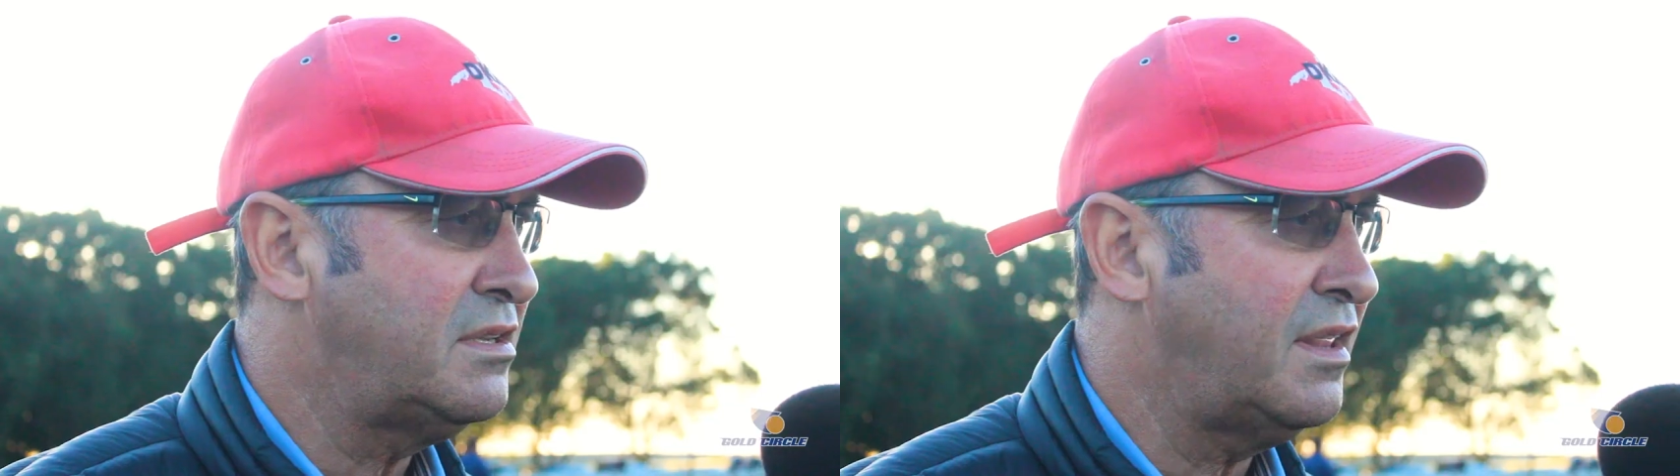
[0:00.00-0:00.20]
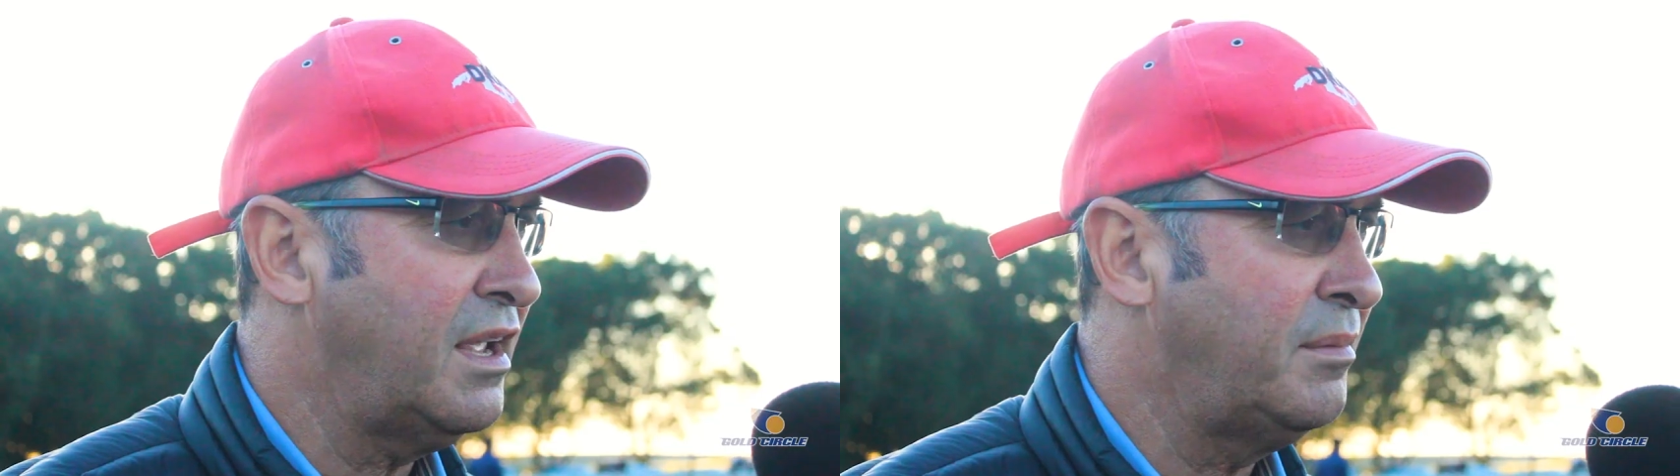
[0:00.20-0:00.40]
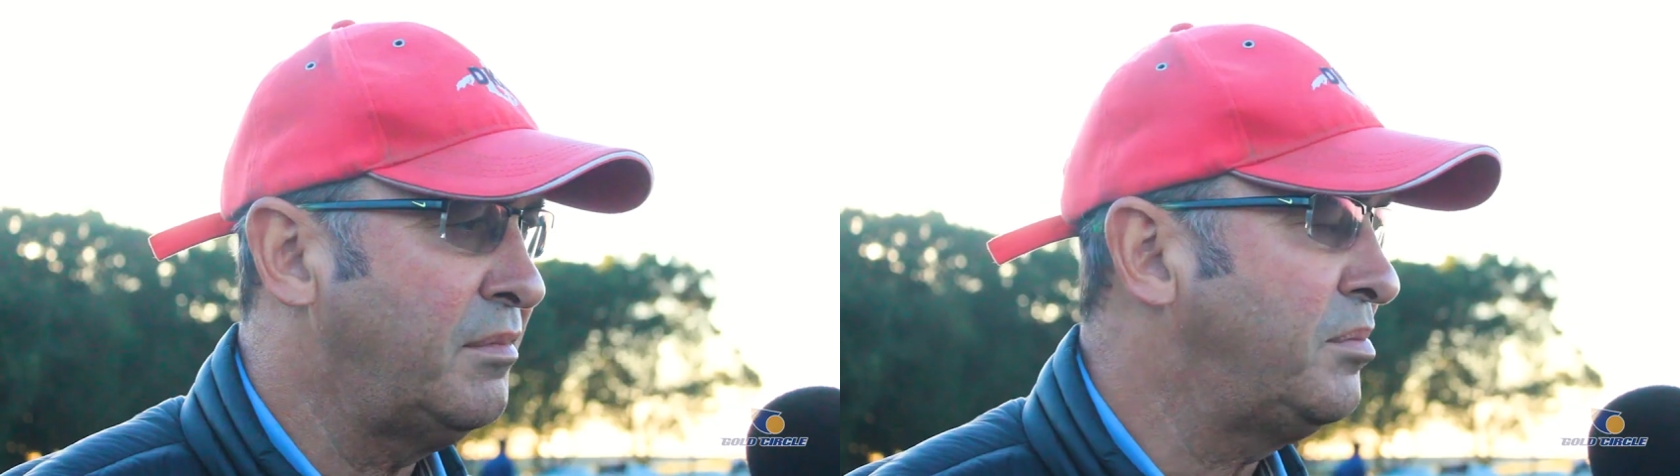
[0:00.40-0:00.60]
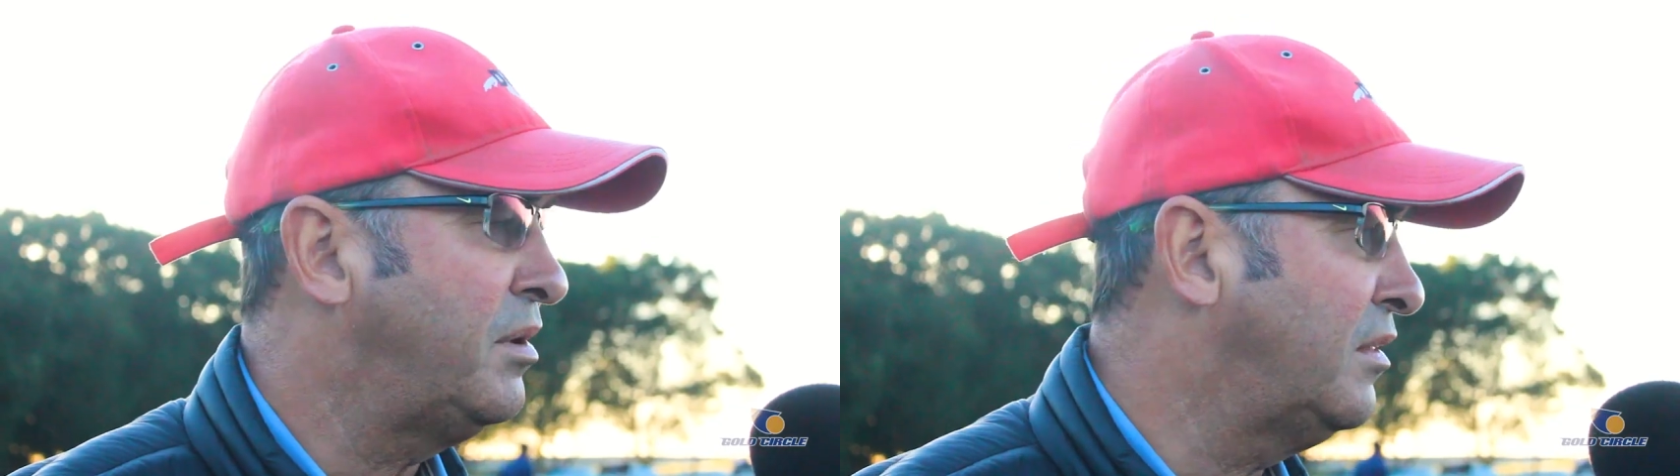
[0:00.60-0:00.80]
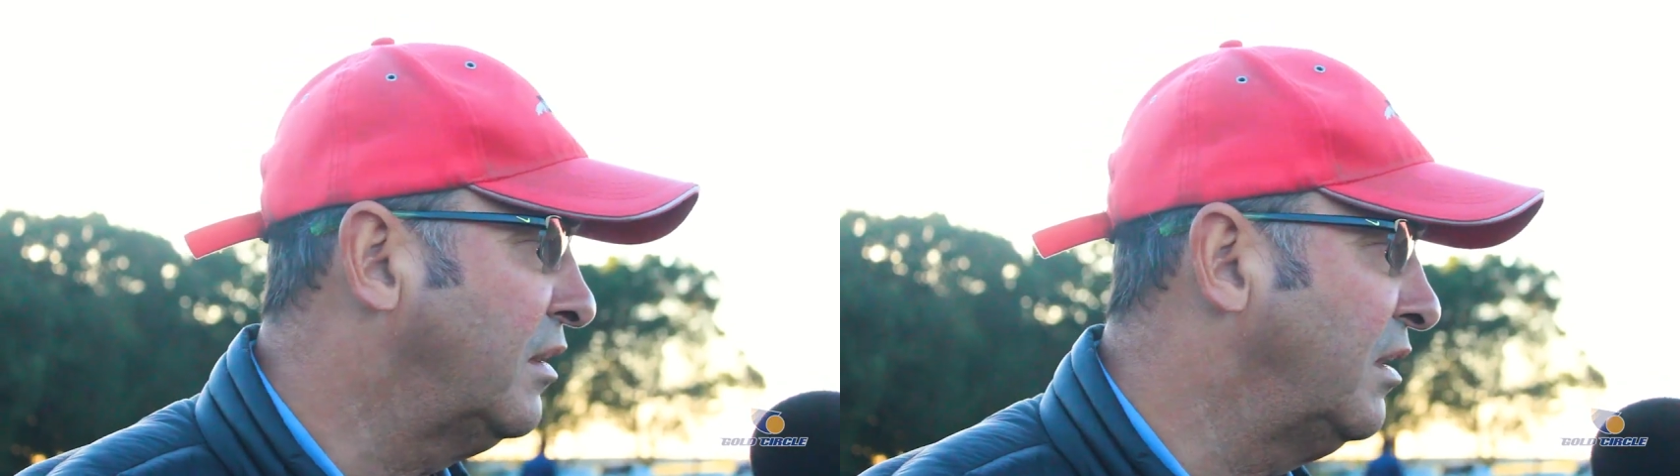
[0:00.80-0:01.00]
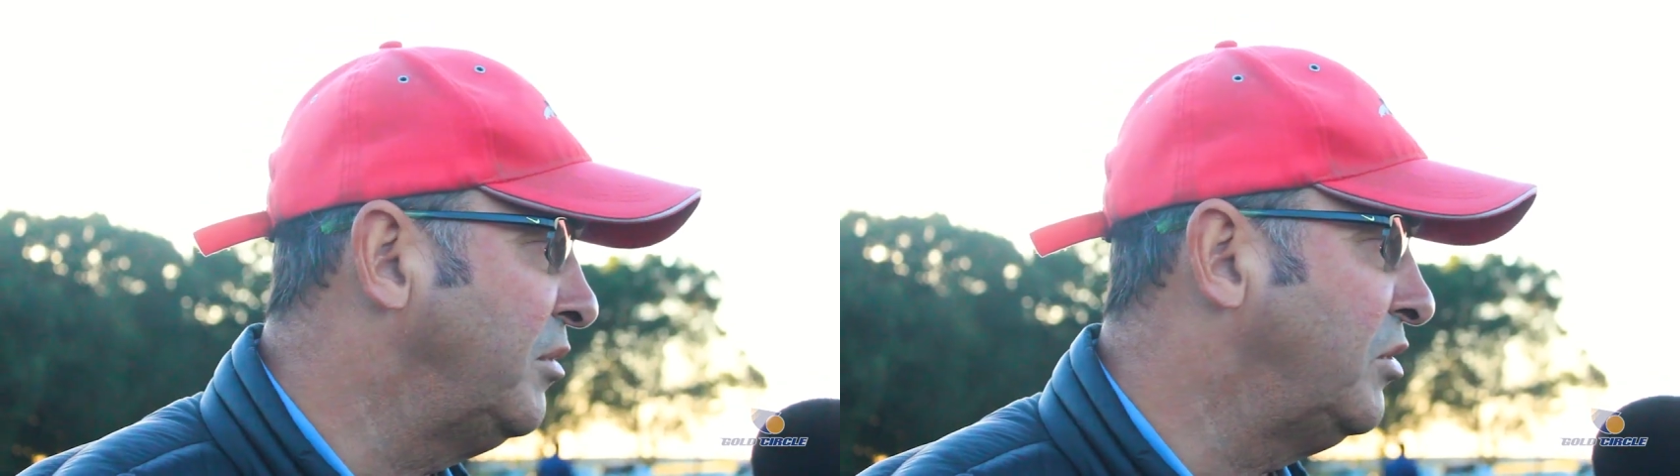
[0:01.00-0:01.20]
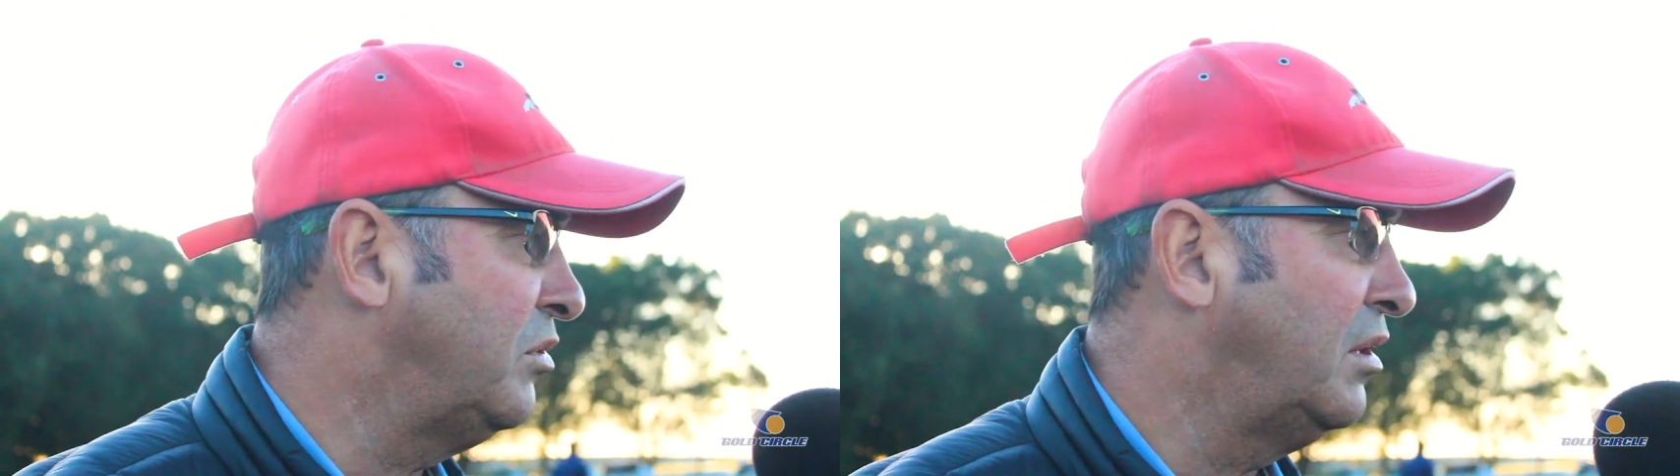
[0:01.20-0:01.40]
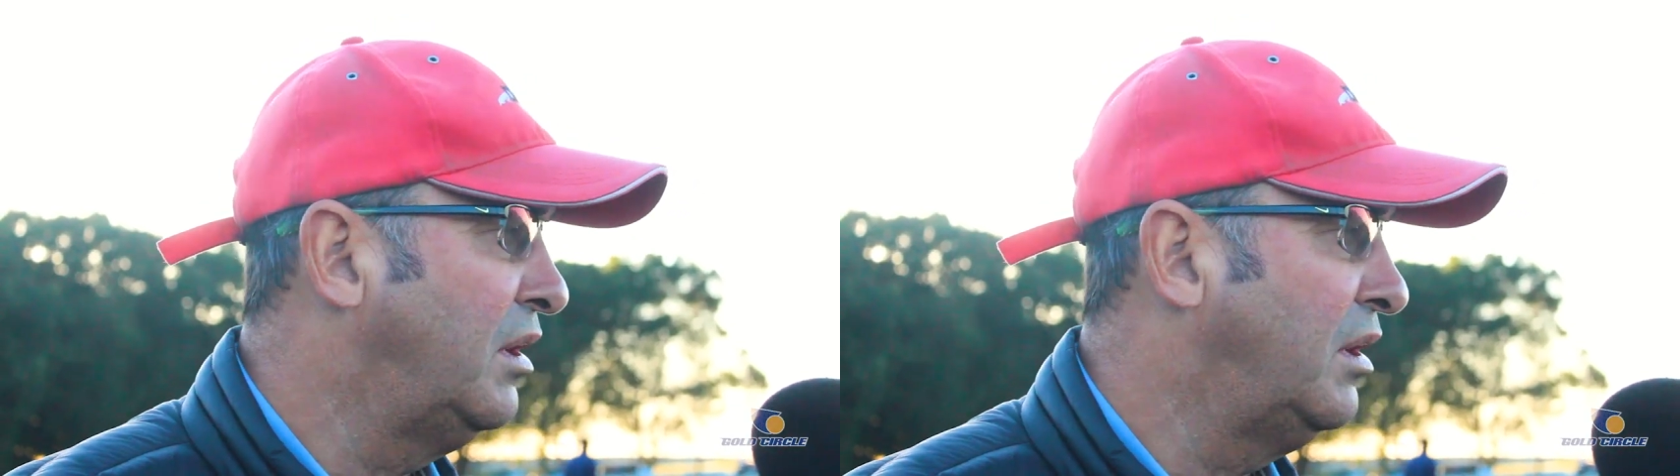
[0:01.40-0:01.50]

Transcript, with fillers: so they come up here and they come into